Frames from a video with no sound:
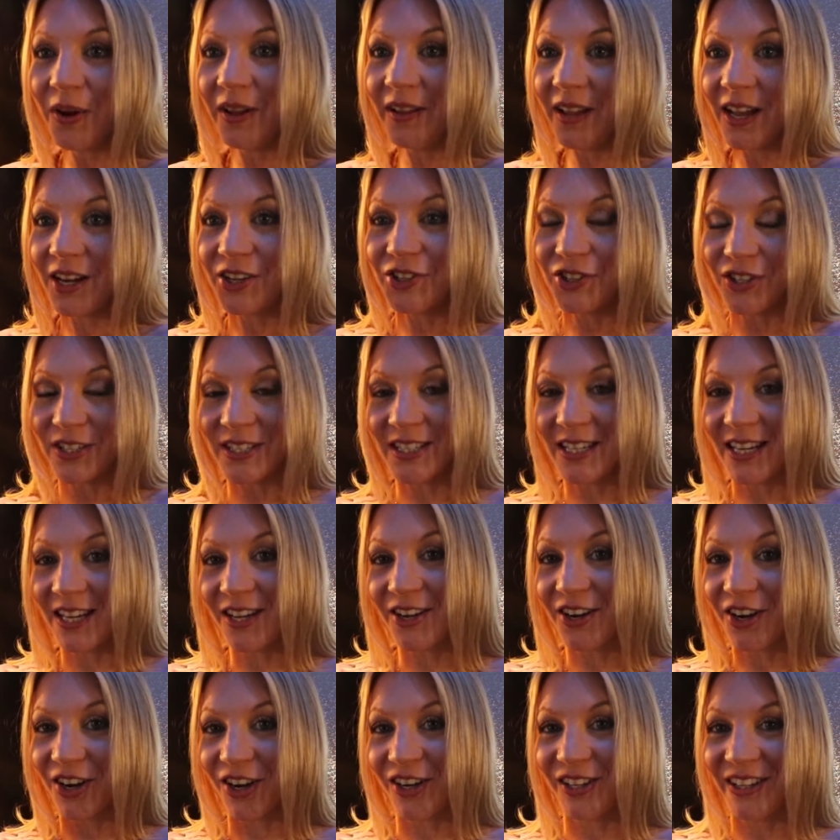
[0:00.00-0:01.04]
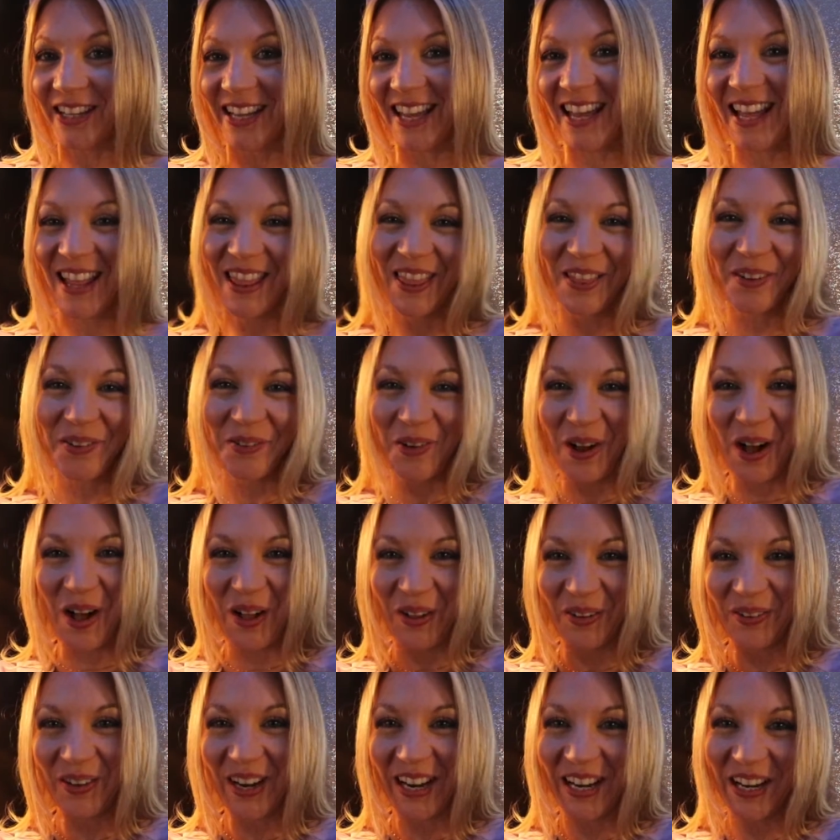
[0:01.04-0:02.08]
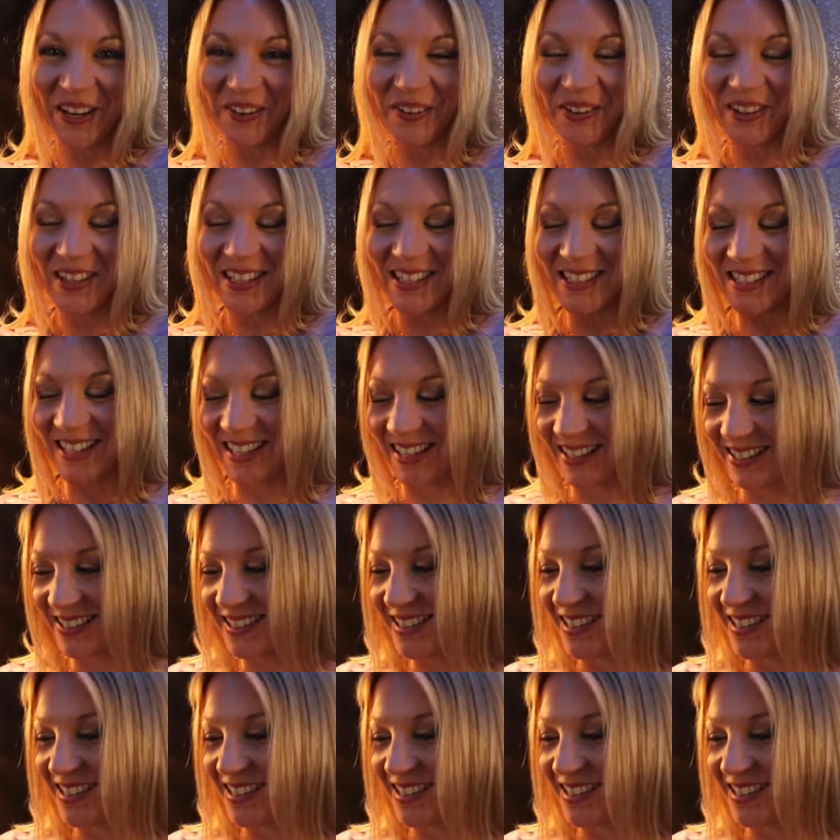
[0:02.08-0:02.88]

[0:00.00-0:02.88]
electricity currently in the wall right here where this is.